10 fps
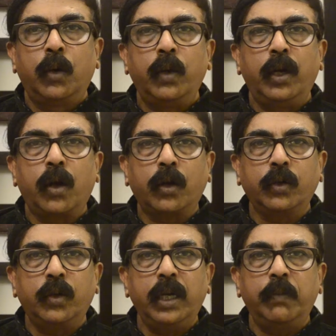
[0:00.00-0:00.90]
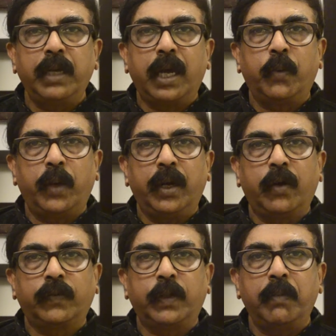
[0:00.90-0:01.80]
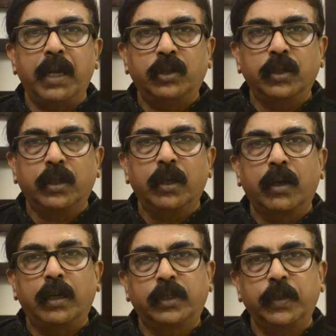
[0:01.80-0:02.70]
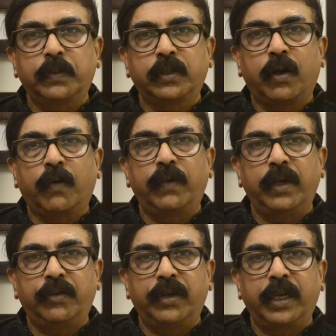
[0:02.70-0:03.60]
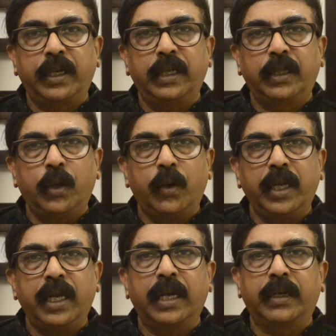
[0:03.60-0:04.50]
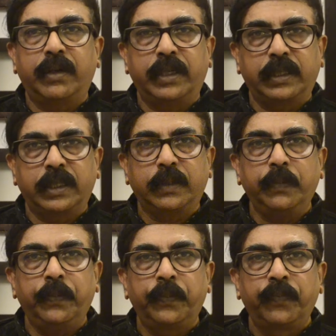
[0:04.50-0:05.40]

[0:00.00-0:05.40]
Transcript: will not only be aware of the major concepts of literary theory and criticism,